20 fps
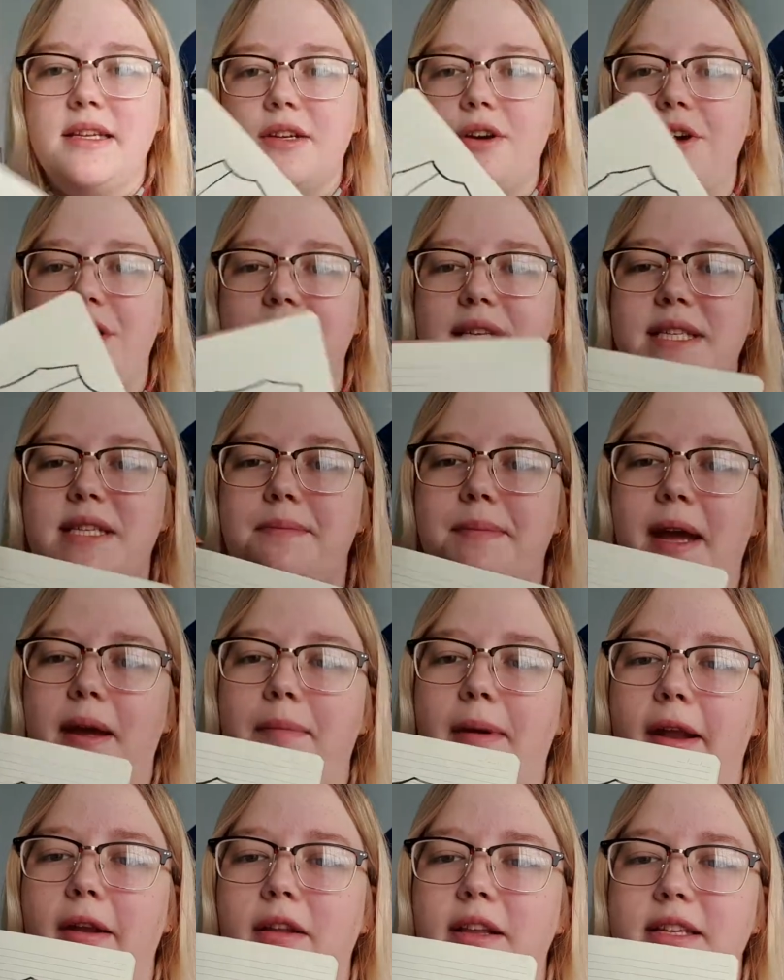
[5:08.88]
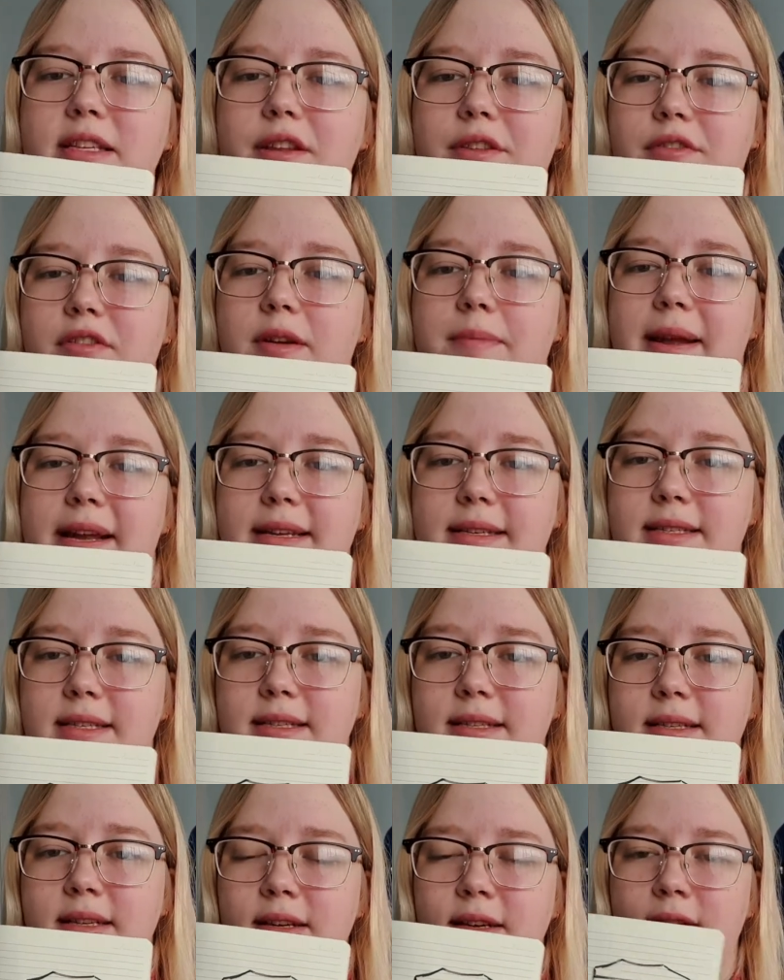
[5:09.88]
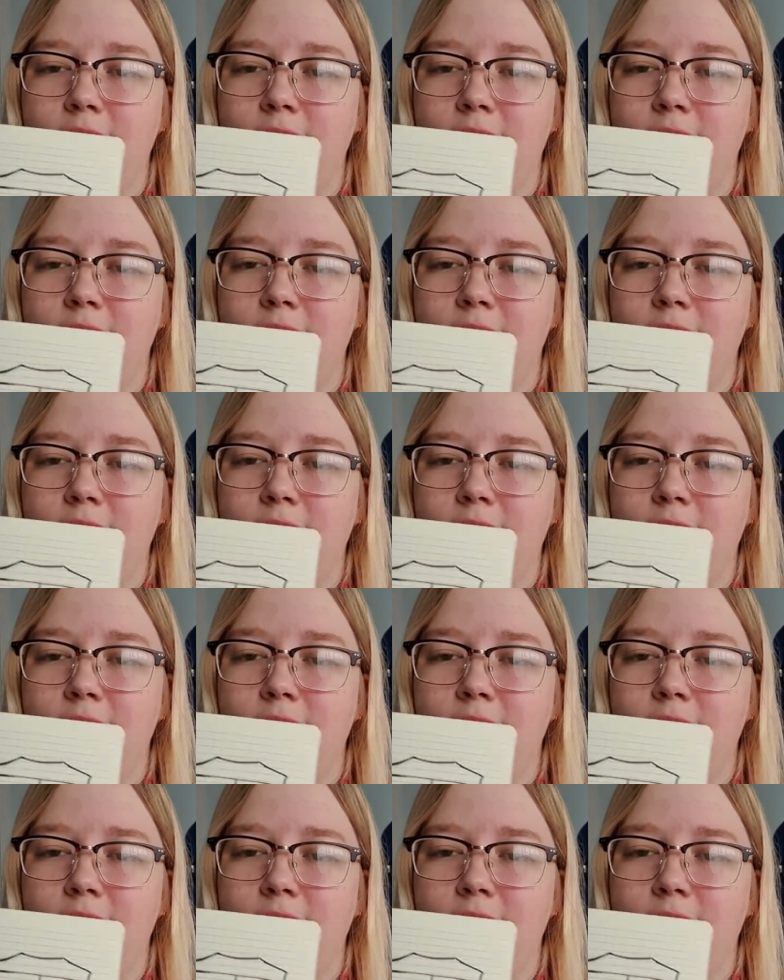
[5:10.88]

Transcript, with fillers: turns the back panel into three pieces